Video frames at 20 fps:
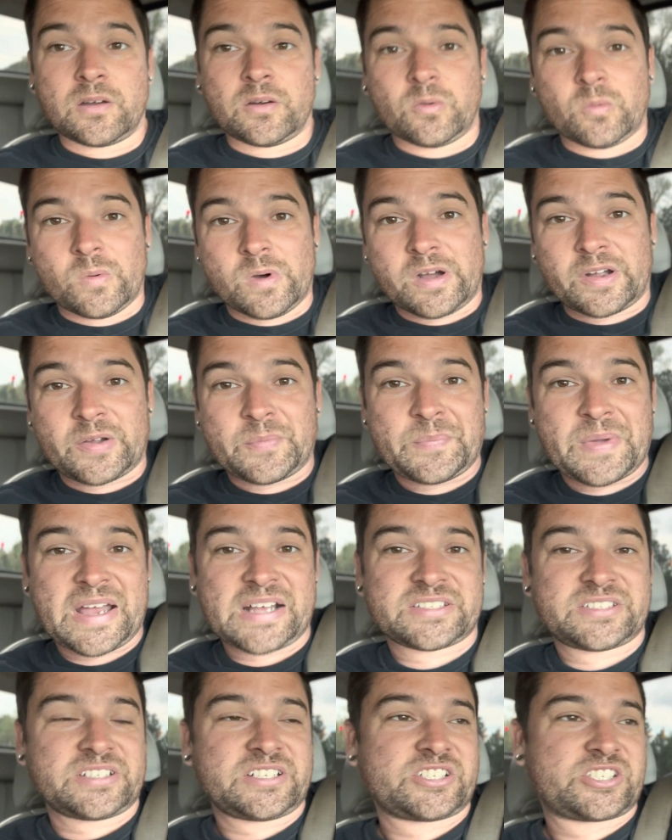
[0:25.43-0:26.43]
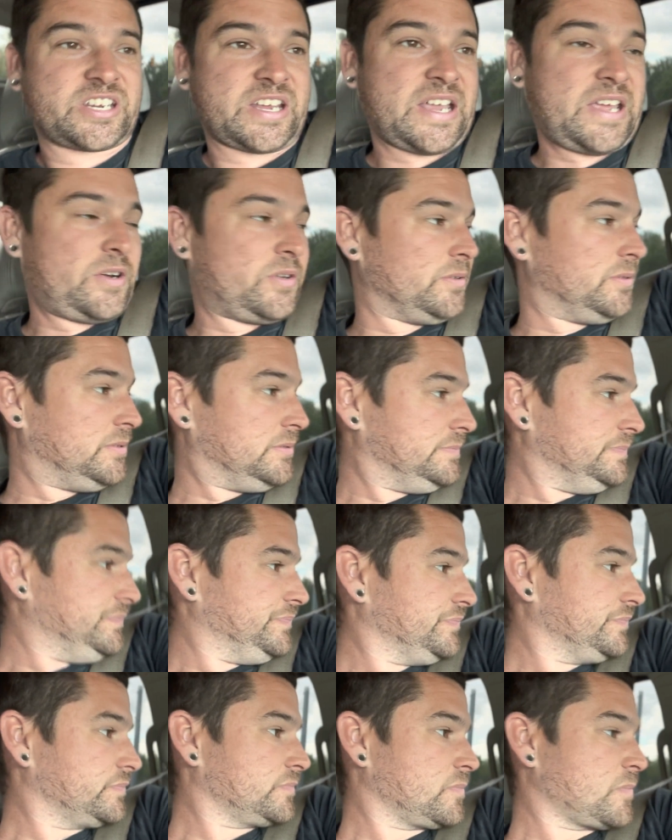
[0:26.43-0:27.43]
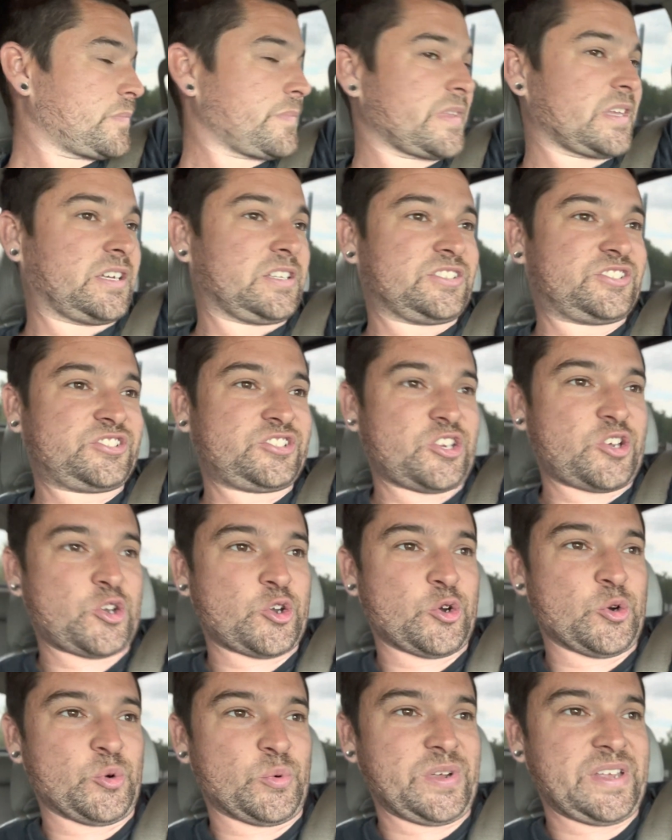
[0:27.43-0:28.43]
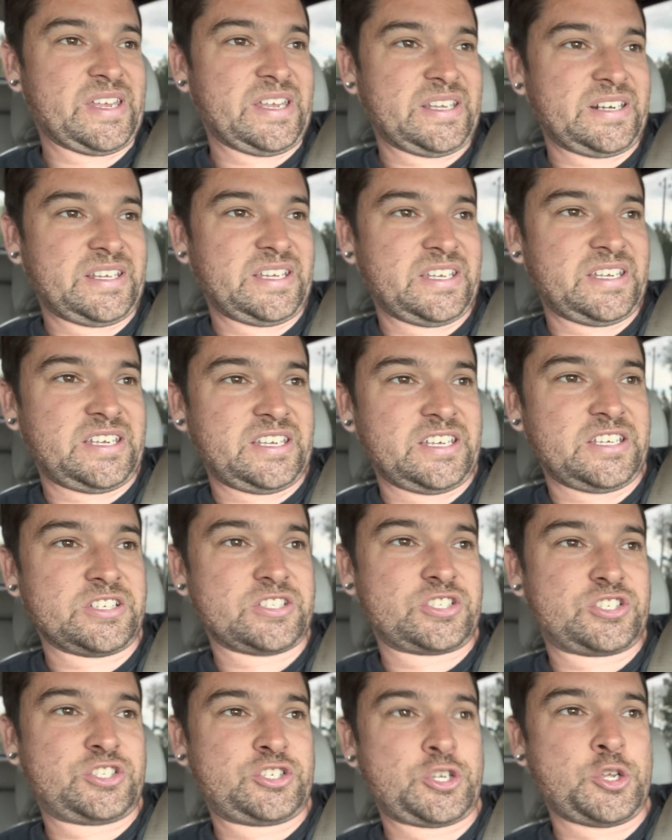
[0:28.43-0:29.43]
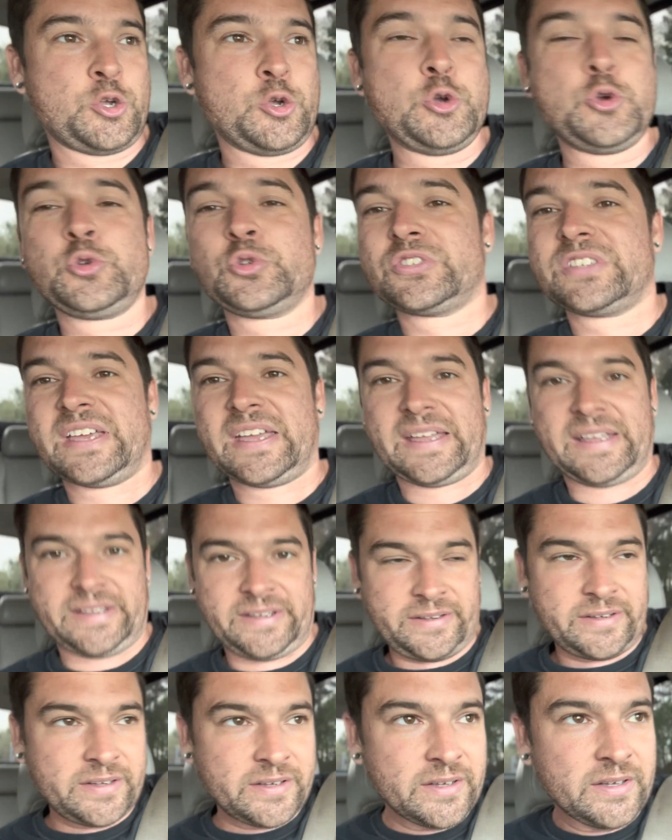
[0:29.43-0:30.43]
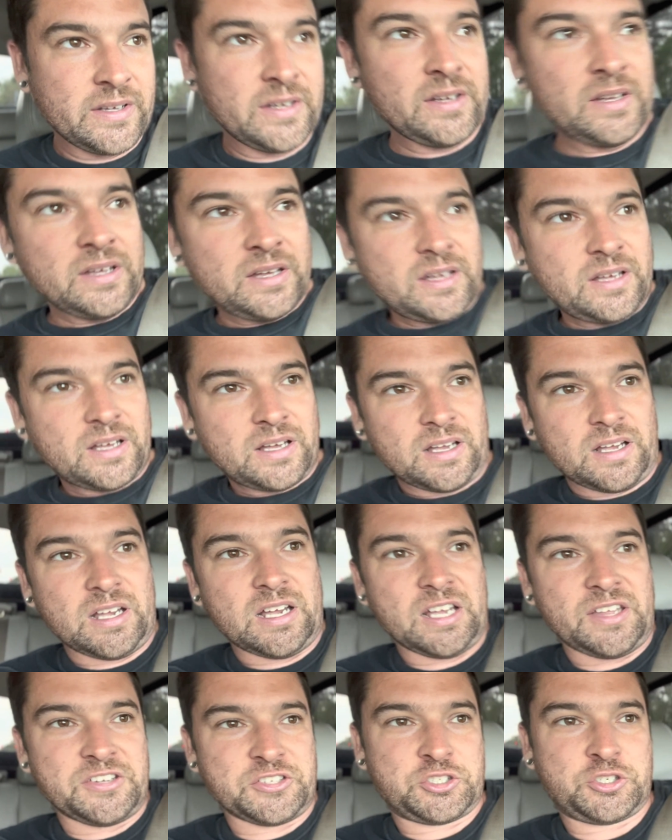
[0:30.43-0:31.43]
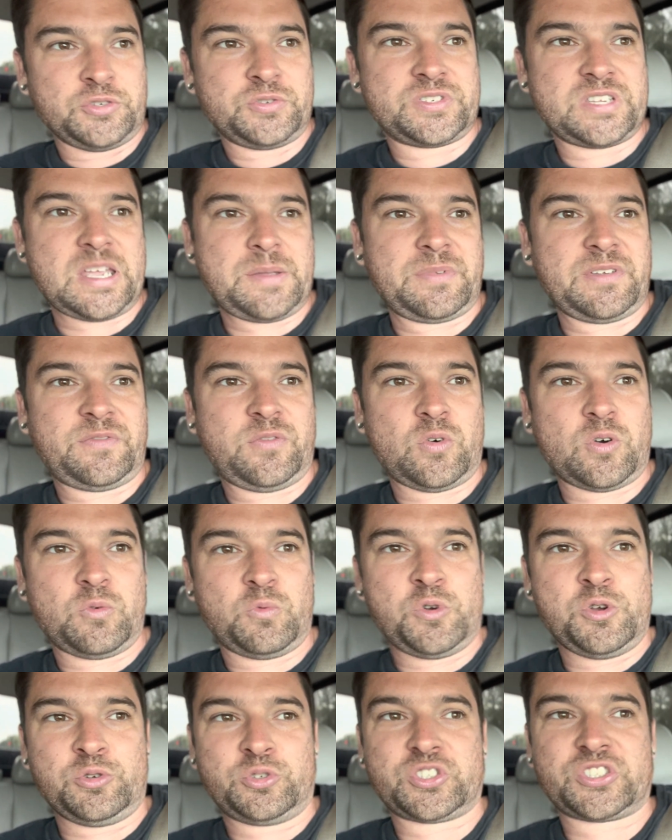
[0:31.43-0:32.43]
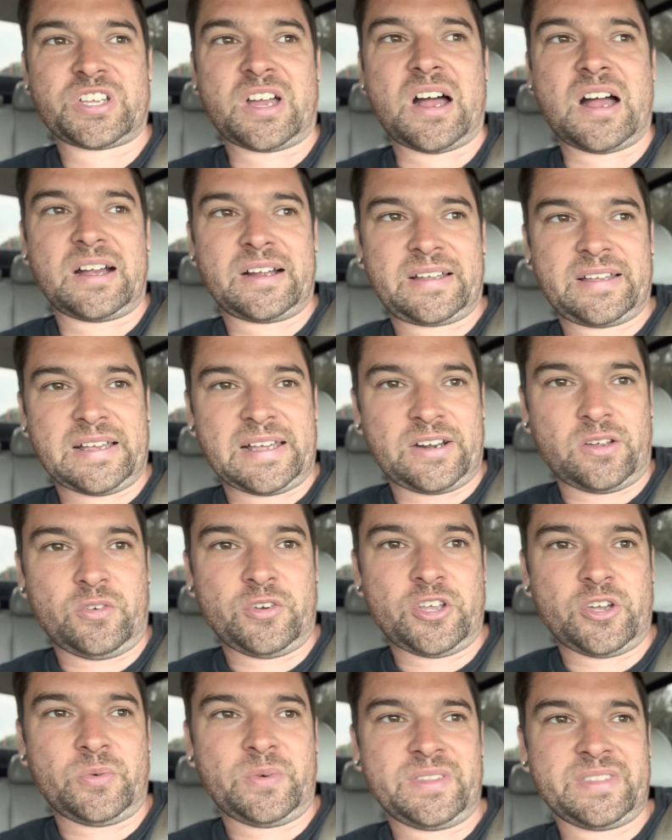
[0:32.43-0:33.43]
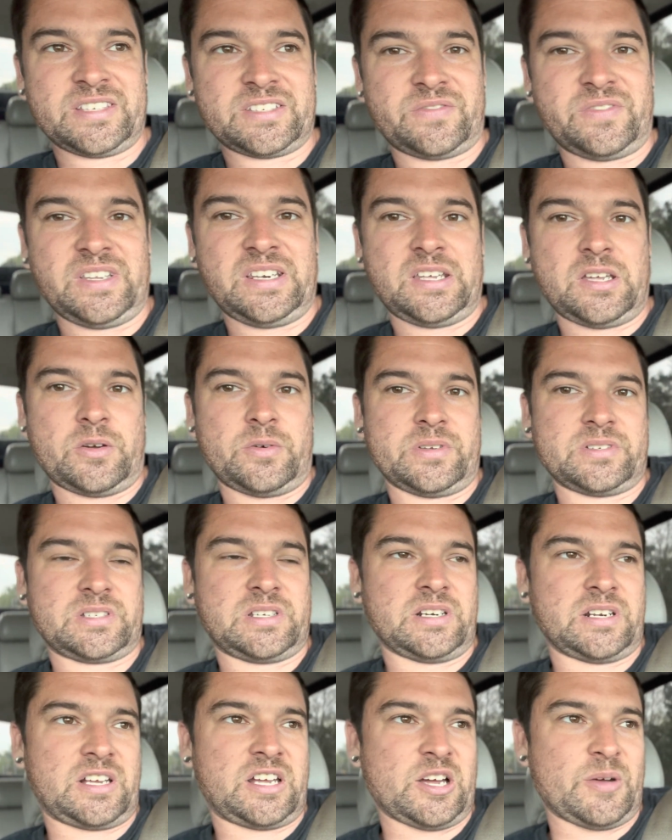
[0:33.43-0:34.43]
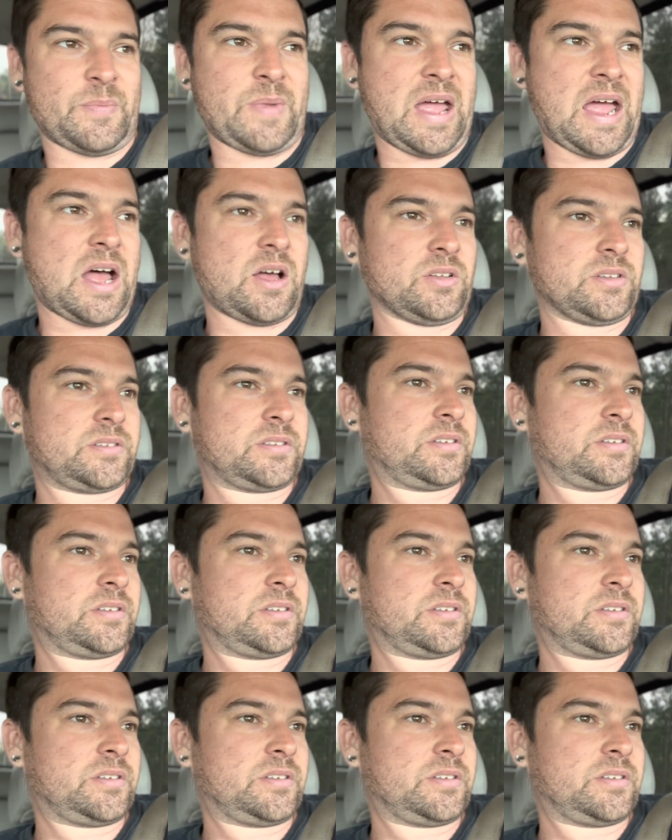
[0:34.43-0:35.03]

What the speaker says: Welcome back to the channel. So it is Tuesday, the Tuesday before Woodstock. I don't know when this video is going to come out,